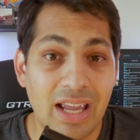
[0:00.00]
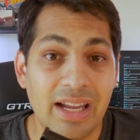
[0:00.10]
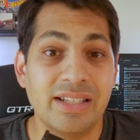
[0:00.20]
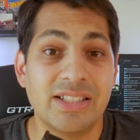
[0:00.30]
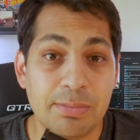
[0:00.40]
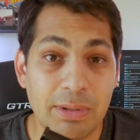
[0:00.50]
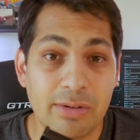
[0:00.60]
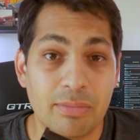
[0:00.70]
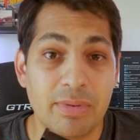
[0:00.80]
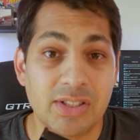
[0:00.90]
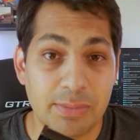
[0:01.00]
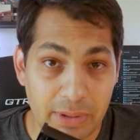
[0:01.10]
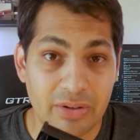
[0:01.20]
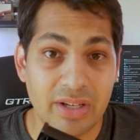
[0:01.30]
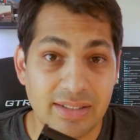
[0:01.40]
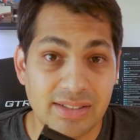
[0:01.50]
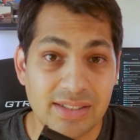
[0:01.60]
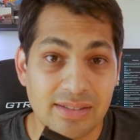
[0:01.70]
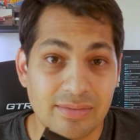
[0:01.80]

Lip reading: and can speak from experience,